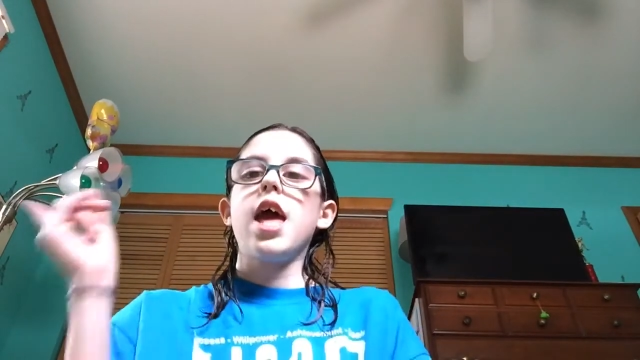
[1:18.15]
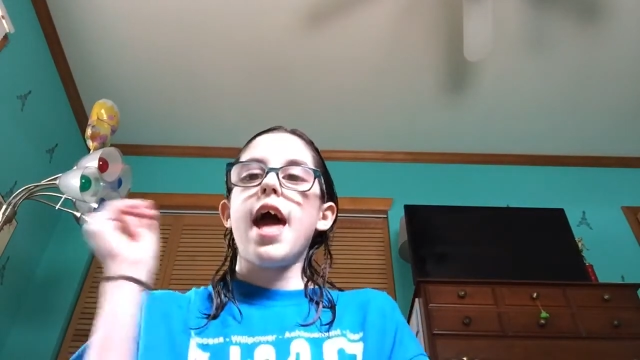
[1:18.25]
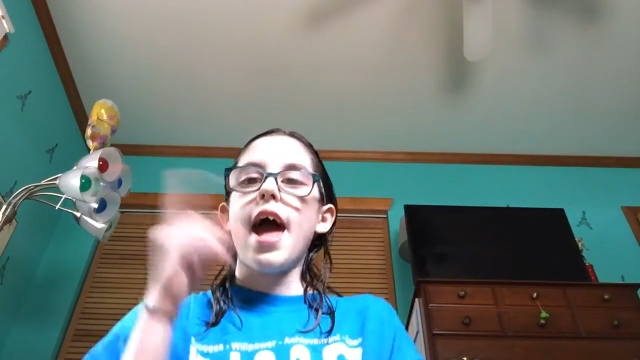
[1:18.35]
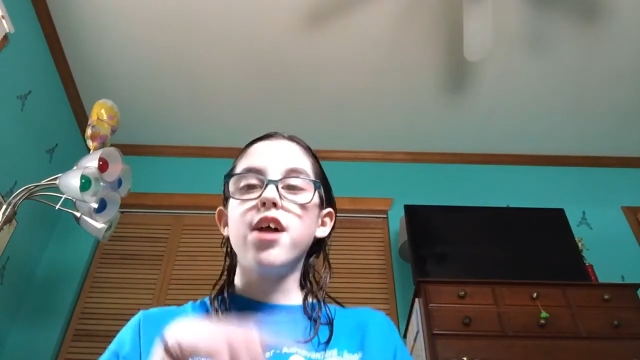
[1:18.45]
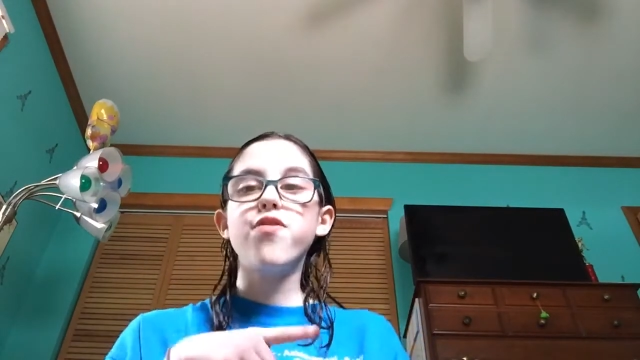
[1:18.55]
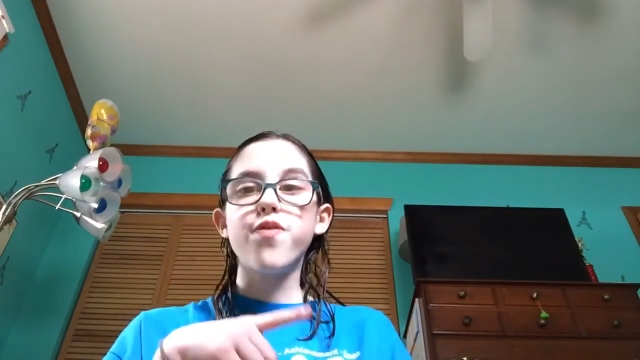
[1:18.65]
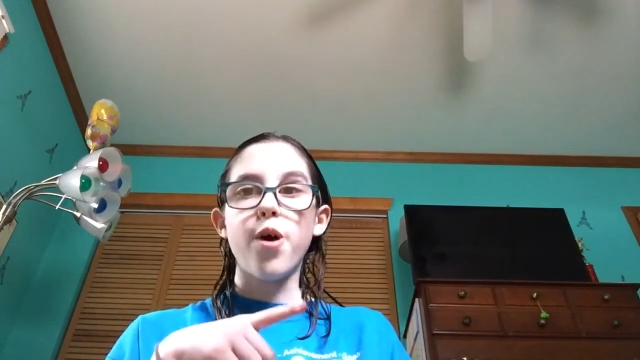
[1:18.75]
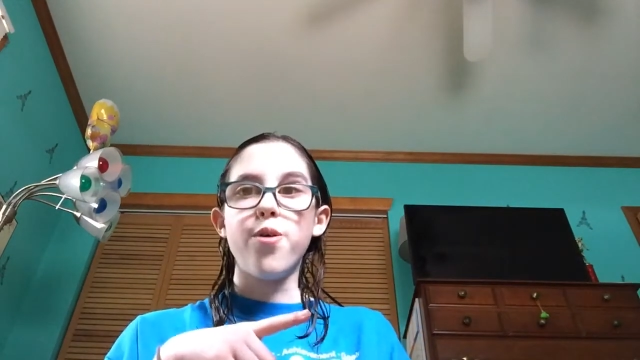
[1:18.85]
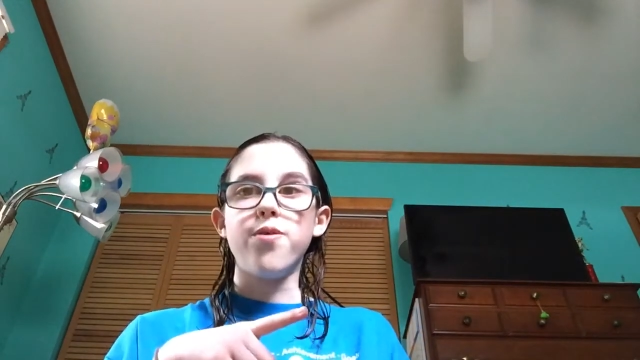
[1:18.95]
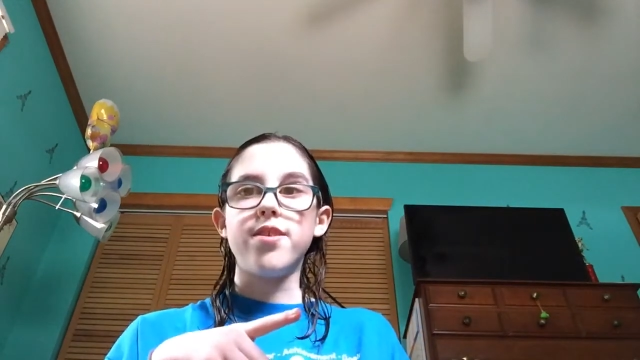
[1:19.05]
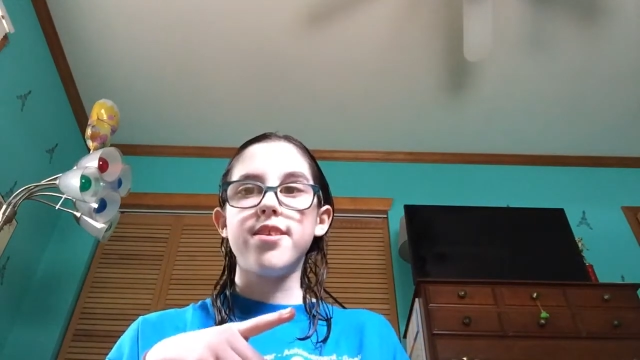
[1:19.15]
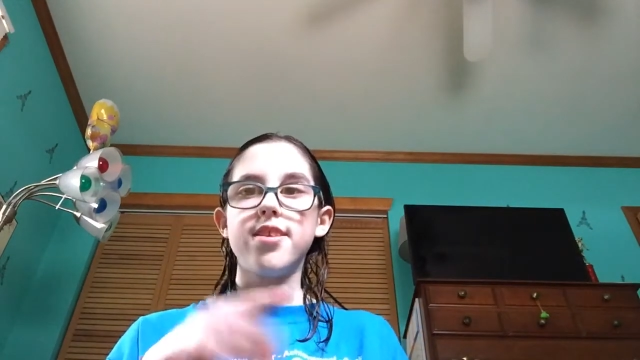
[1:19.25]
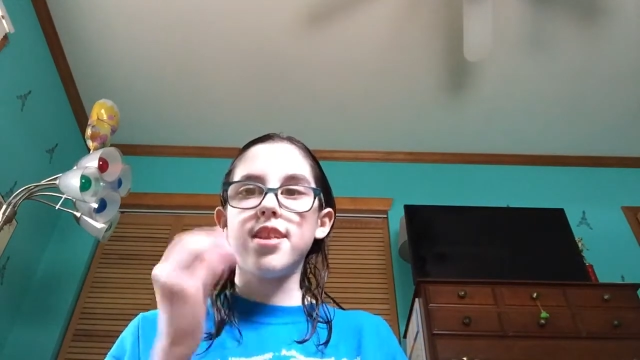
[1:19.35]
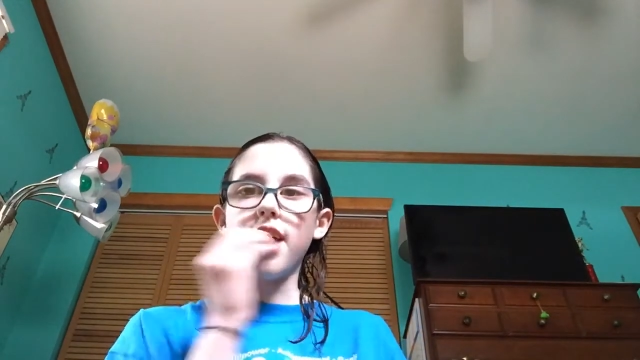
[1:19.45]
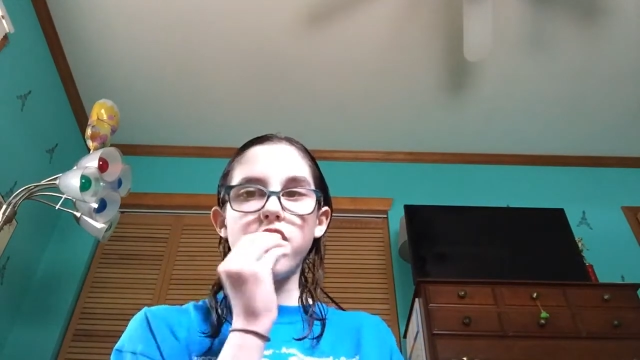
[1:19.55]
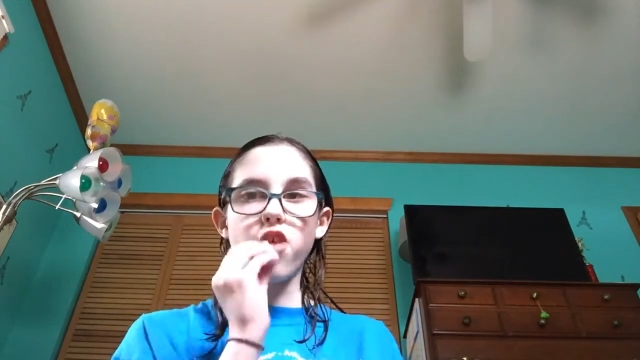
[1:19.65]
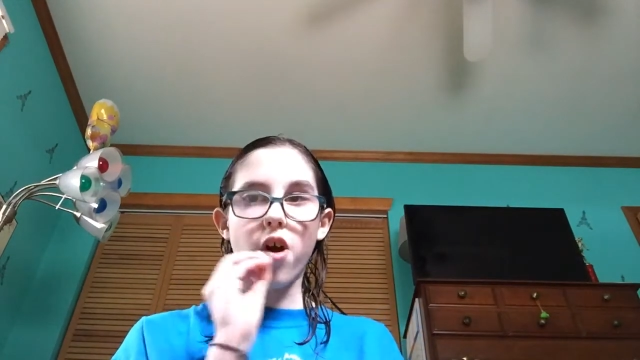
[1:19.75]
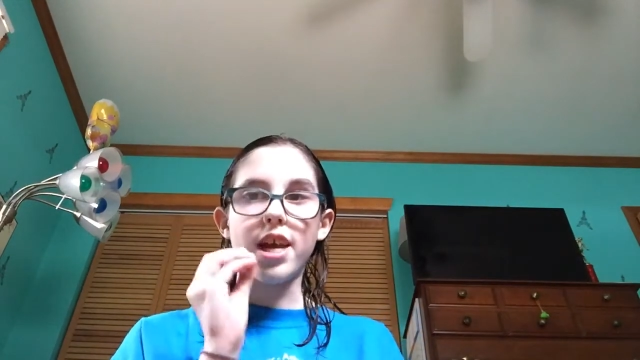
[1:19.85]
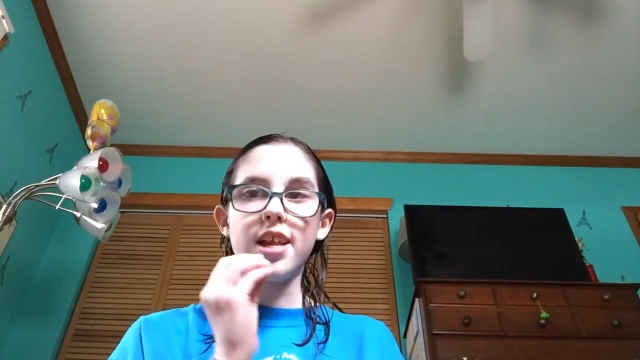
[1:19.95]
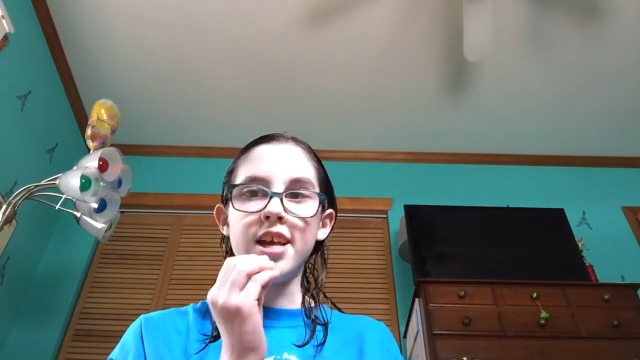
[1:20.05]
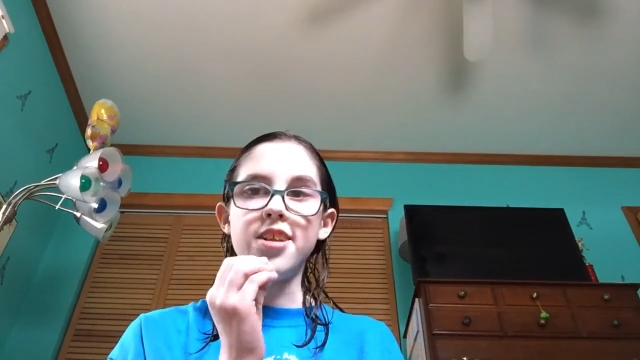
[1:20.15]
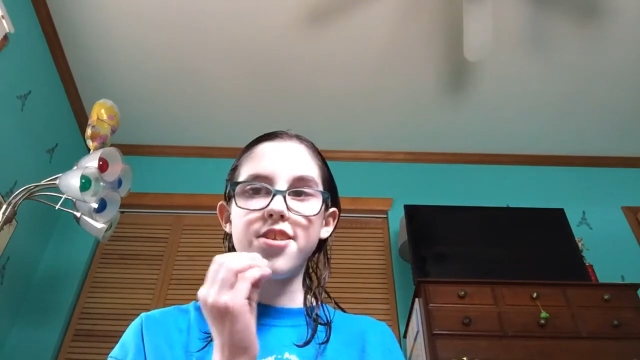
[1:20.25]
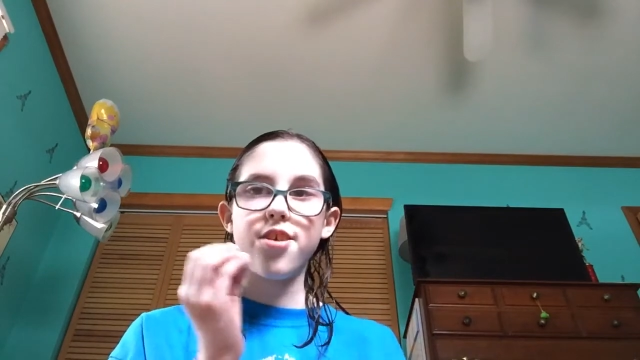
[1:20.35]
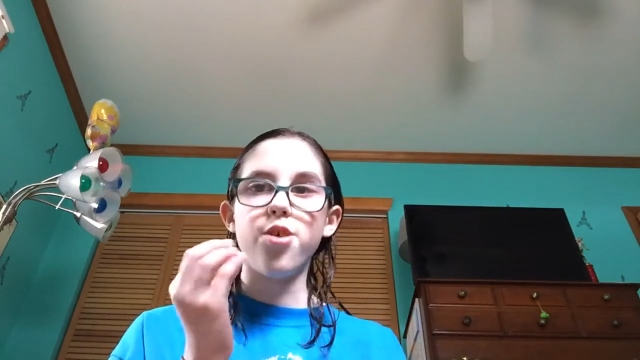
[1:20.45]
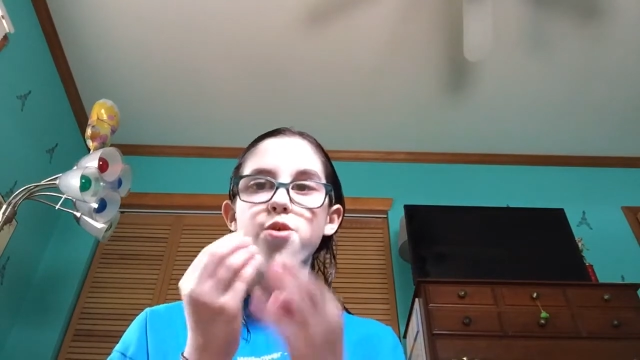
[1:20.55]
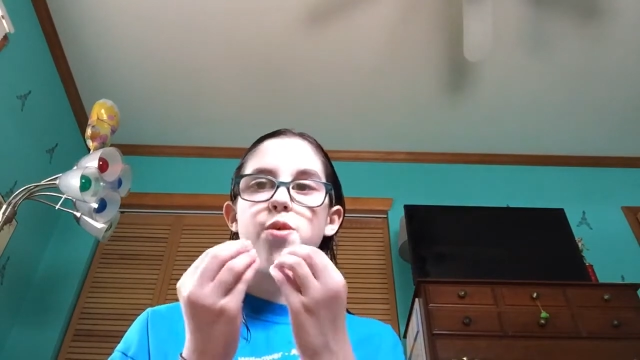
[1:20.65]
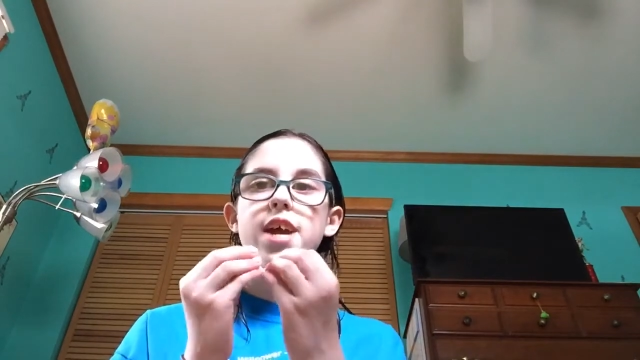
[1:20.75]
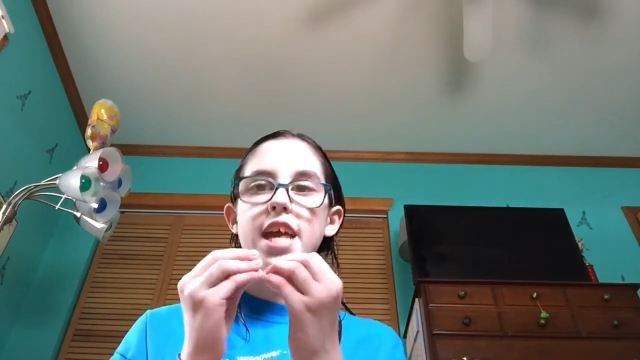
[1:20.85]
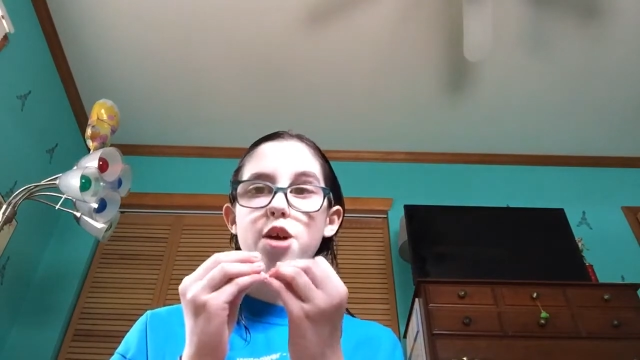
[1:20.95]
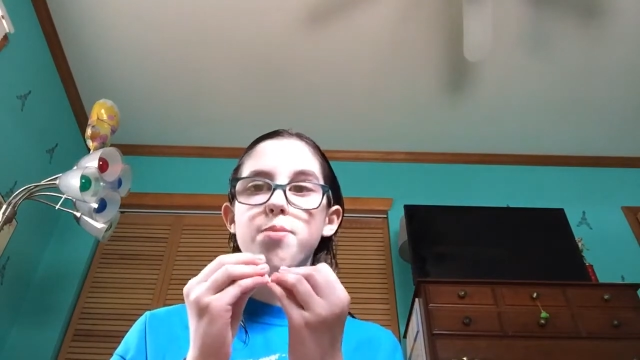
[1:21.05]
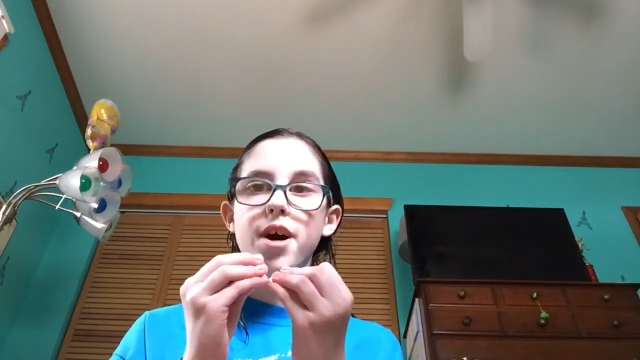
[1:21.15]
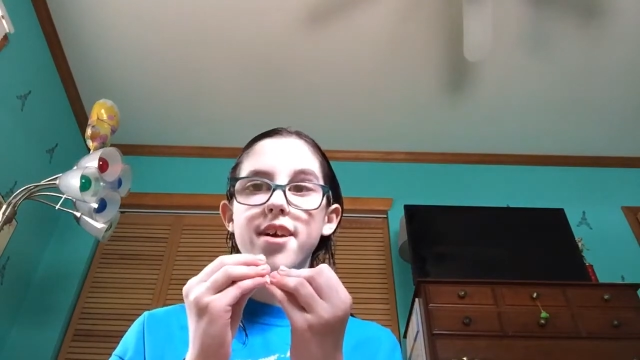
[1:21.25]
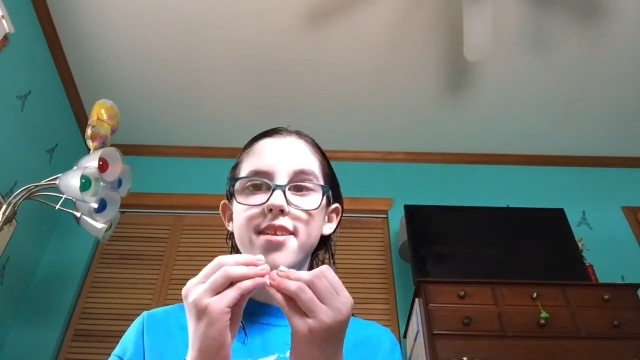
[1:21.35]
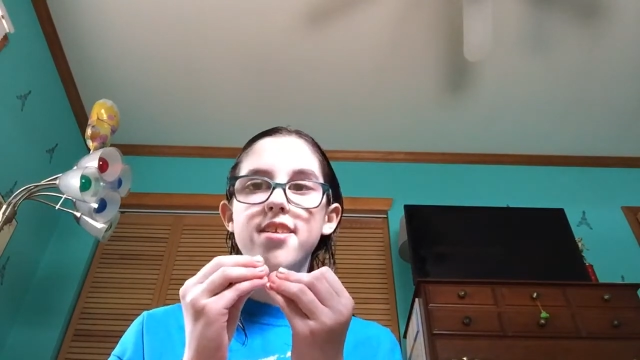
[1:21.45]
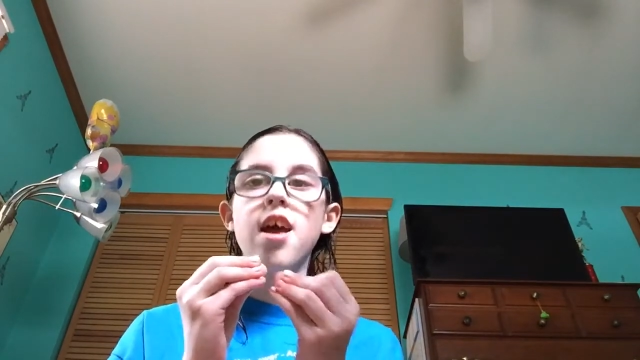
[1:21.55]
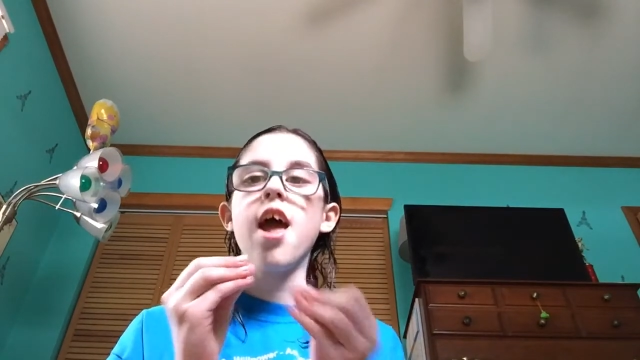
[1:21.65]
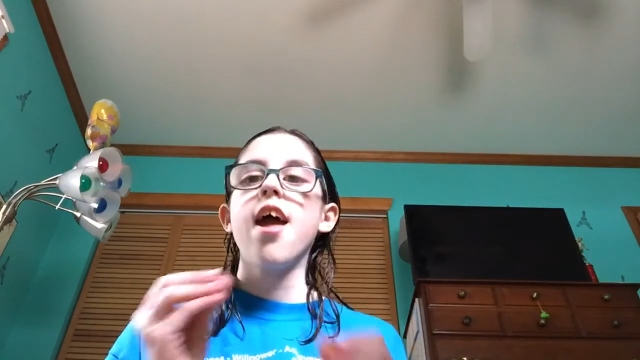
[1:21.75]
headphones, like talking into earbuds,